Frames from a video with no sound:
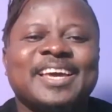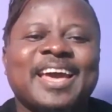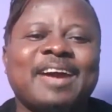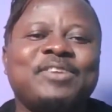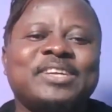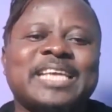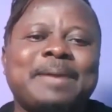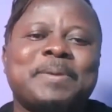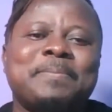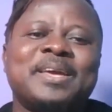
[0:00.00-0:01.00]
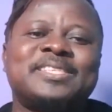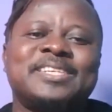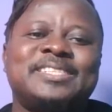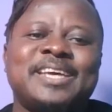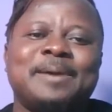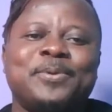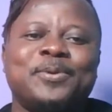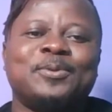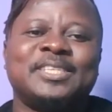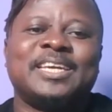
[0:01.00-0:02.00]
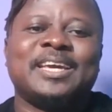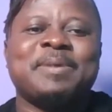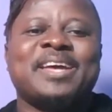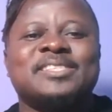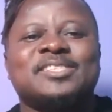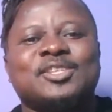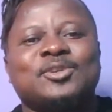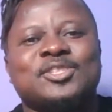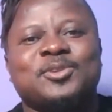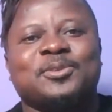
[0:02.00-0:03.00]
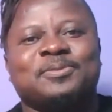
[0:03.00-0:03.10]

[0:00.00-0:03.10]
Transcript: Every time he makes a debut, the game ends 0-0.